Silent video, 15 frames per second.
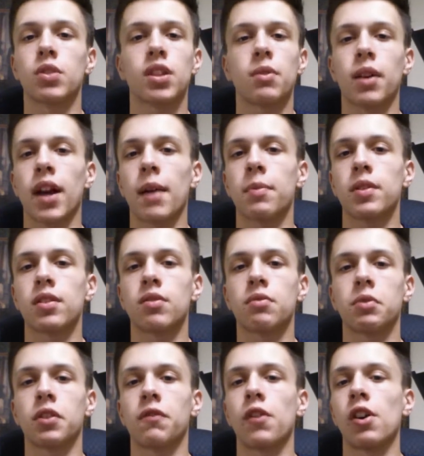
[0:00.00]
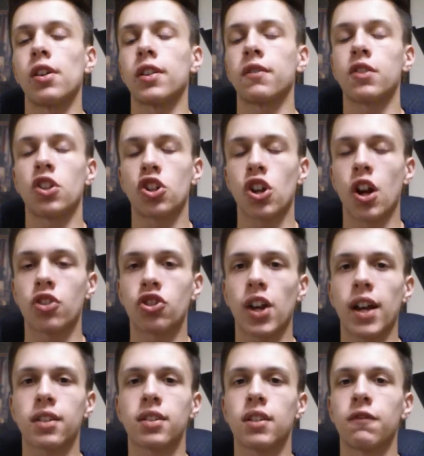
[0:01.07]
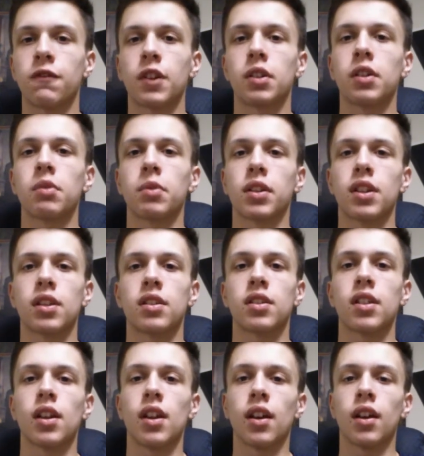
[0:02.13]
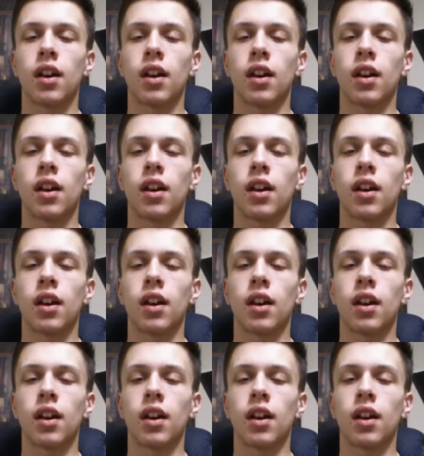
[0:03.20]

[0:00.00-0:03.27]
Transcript: We'll see what happens with the fallout of Deshaun Jackson in Philly with his